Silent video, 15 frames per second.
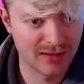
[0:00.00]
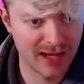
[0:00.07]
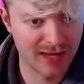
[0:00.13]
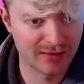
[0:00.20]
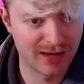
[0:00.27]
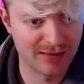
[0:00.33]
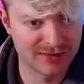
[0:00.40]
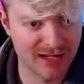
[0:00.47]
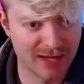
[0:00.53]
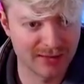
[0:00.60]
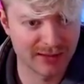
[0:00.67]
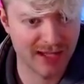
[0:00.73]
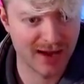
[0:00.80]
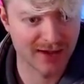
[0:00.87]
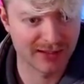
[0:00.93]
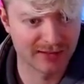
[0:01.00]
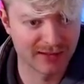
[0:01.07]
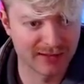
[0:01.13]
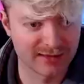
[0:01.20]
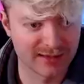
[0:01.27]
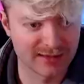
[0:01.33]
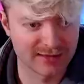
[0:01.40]
I don't have time to
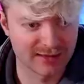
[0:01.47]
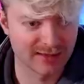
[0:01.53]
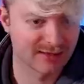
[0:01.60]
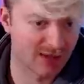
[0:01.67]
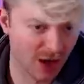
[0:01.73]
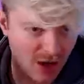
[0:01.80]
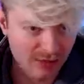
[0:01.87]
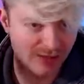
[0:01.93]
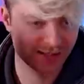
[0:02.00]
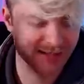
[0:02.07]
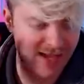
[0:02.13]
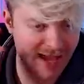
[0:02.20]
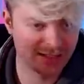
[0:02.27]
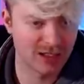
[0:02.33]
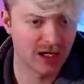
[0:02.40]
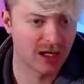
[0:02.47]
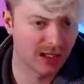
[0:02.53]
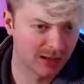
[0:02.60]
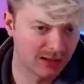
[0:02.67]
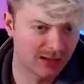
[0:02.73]
calculate this. Let's go. Let's send her.